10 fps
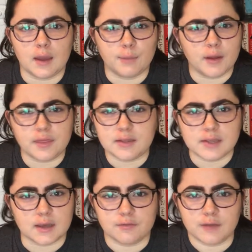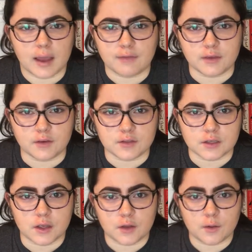I bought this like 5 years
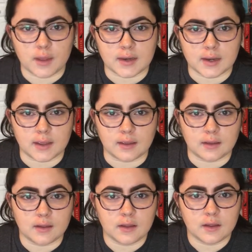ago and I